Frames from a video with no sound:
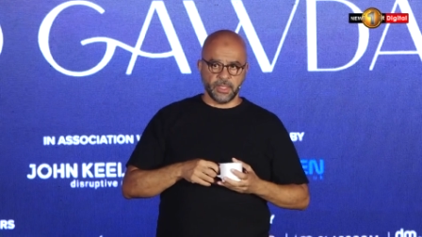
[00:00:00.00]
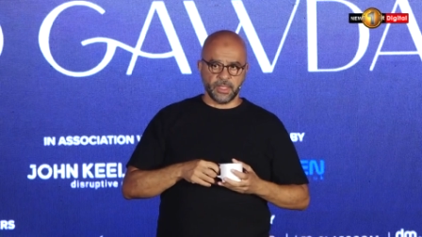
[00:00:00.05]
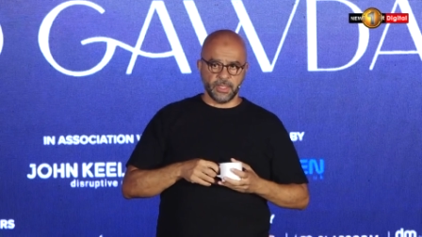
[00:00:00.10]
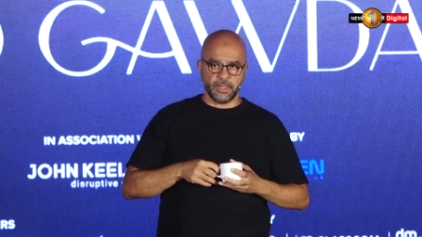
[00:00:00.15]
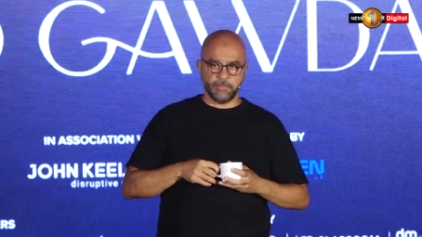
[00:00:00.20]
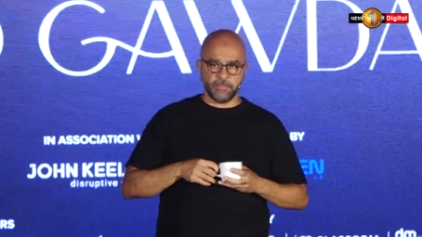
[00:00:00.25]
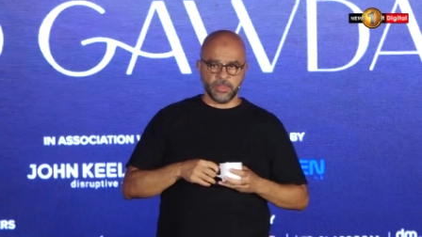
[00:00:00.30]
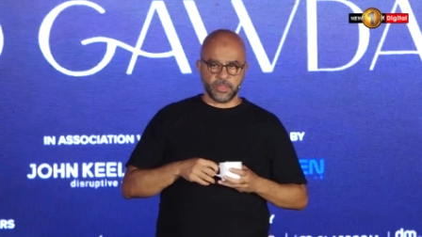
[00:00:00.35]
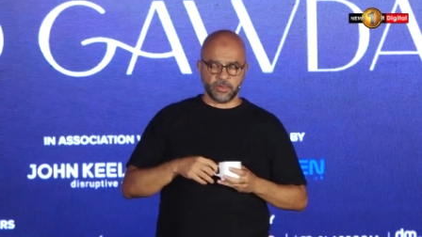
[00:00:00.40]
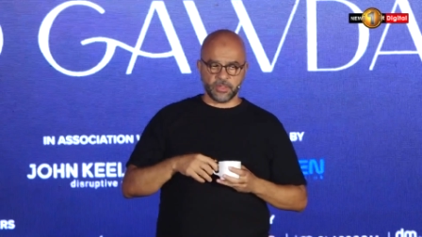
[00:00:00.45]
uh,
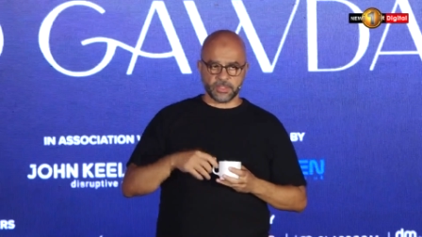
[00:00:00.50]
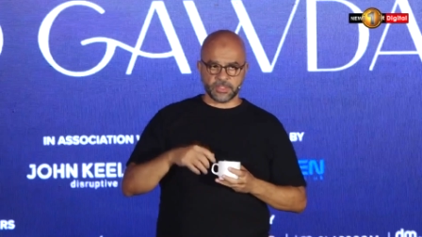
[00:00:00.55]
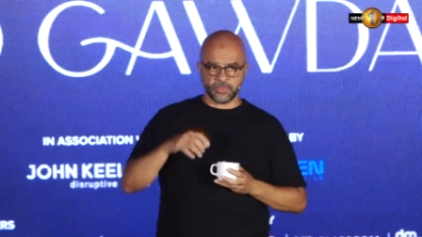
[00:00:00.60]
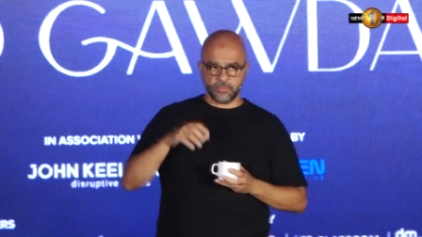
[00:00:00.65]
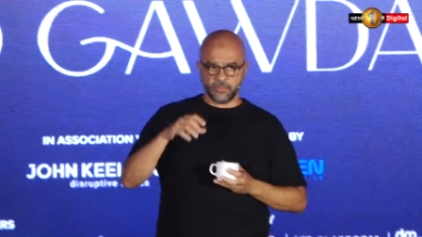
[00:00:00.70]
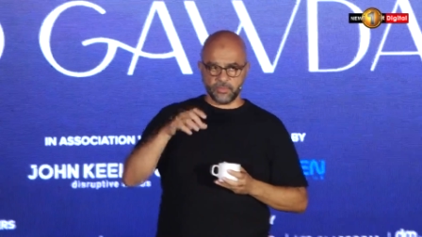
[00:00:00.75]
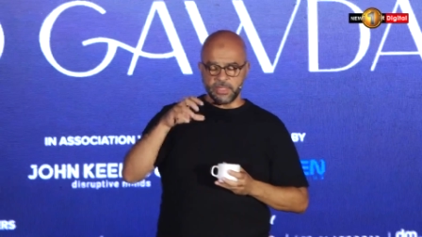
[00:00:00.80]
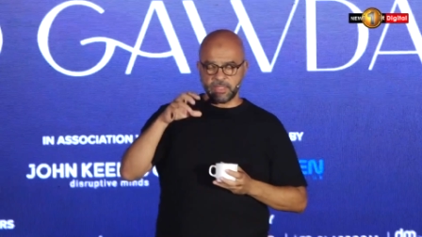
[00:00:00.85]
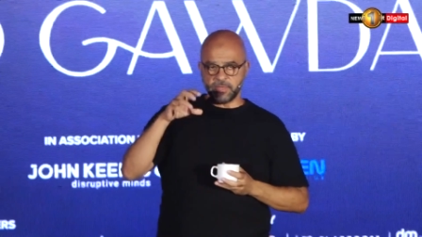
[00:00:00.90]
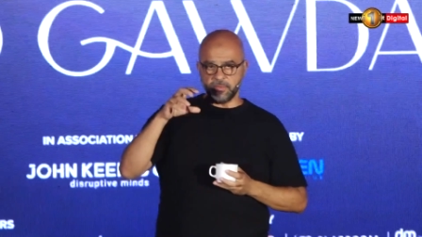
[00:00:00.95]

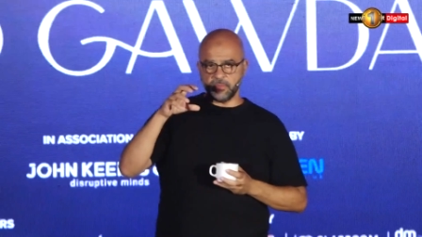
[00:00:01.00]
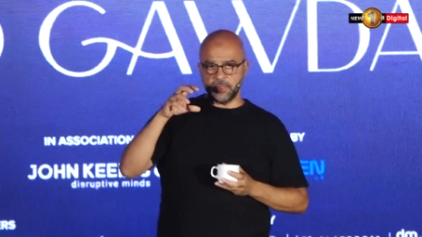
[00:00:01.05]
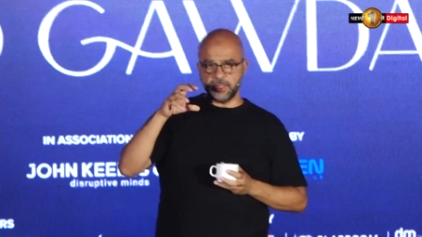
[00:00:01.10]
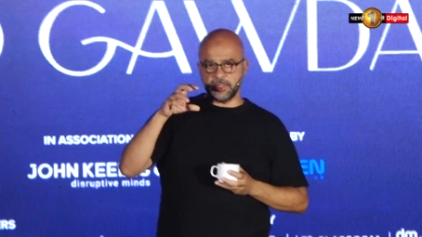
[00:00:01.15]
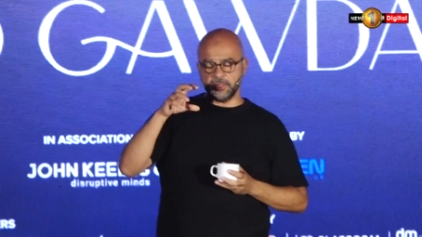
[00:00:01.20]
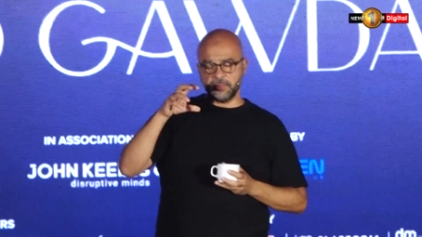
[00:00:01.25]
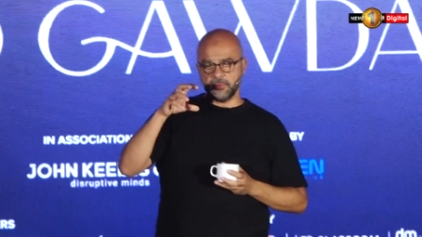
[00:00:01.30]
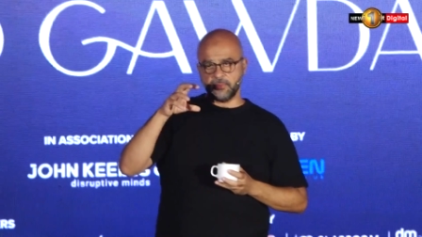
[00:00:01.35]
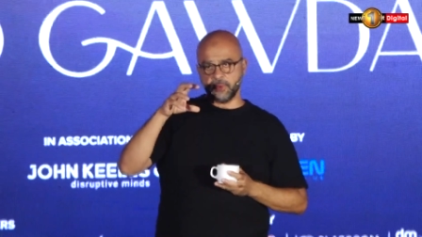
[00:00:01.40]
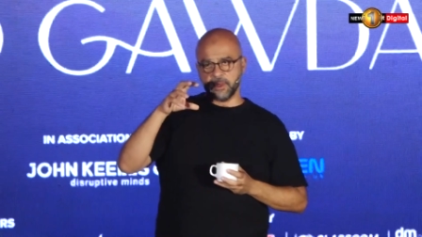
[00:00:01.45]
because when,
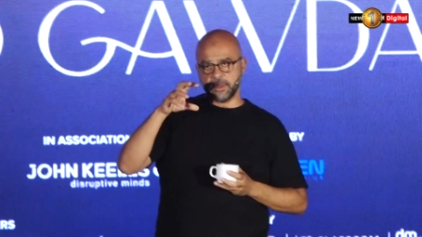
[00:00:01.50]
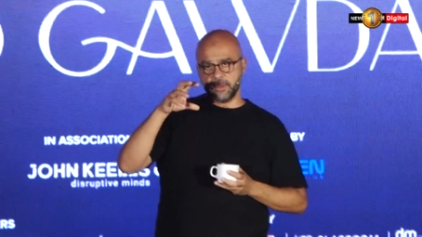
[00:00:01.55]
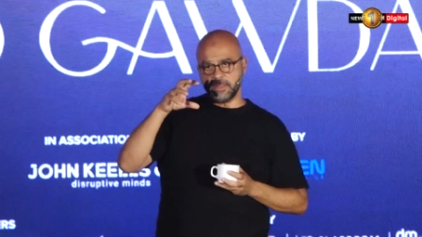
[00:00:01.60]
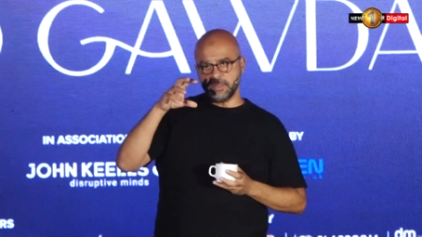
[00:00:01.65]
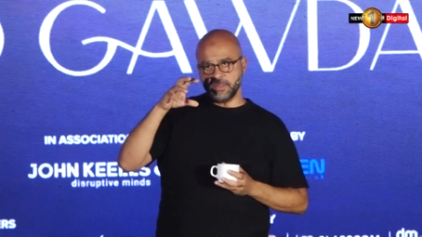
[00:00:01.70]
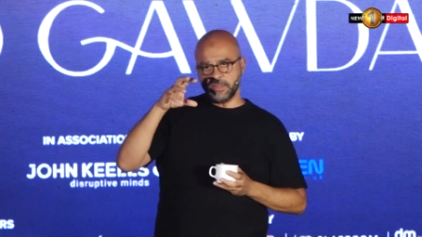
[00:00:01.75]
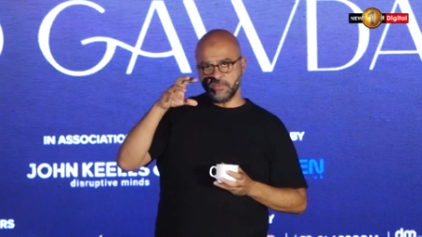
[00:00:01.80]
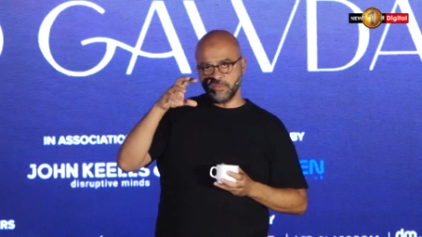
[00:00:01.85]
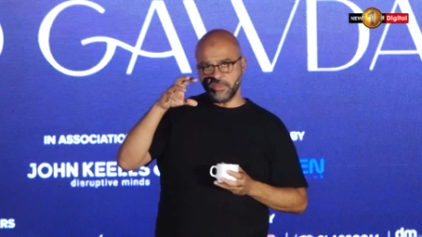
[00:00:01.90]
when, when,